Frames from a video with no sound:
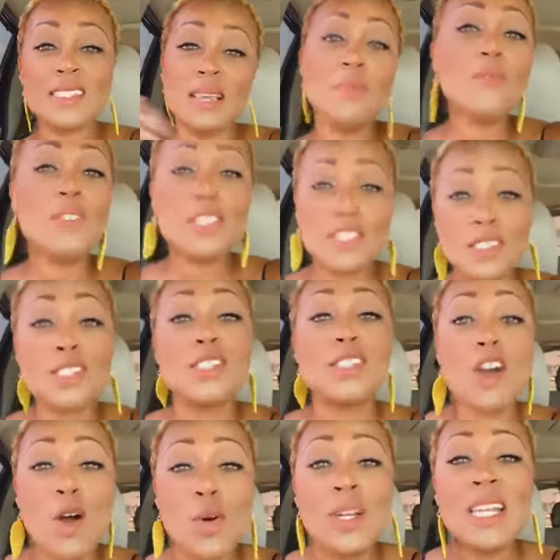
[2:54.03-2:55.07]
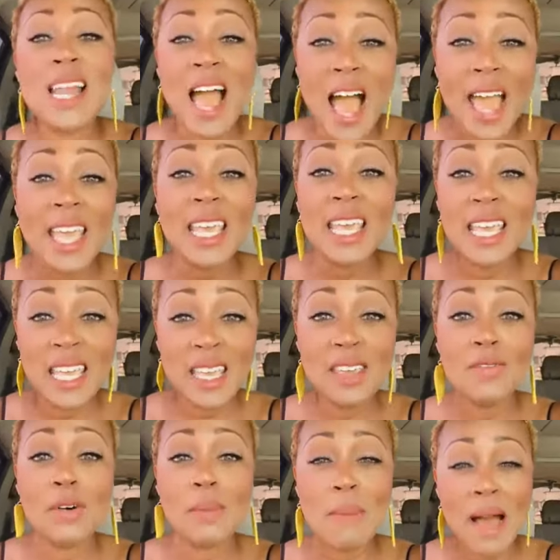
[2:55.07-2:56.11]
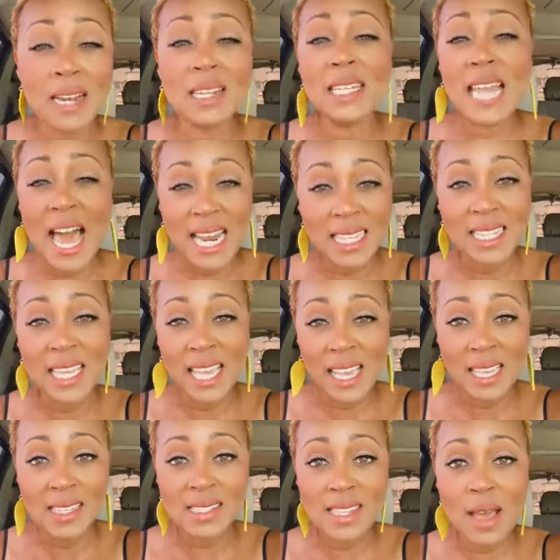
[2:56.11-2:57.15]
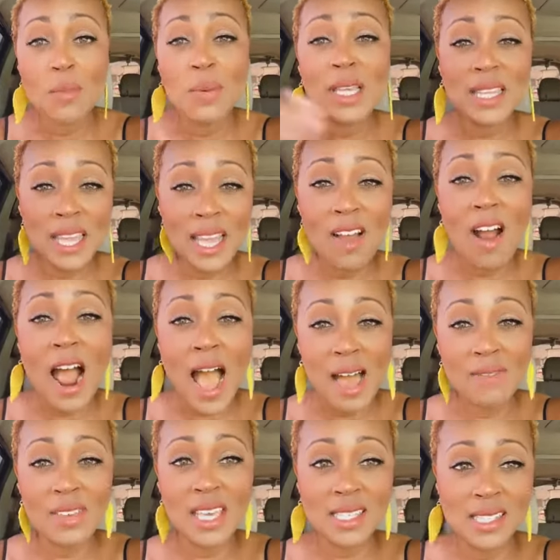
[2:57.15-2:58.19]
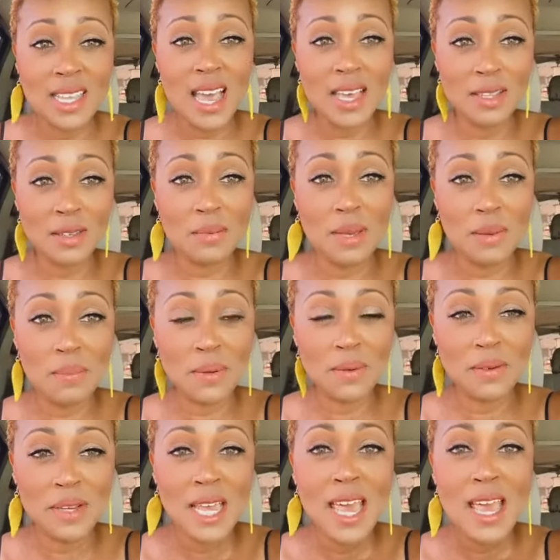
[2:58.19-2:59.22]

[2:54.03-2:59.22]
Some of us are so naive about a lot of things that we think are obvious to other people.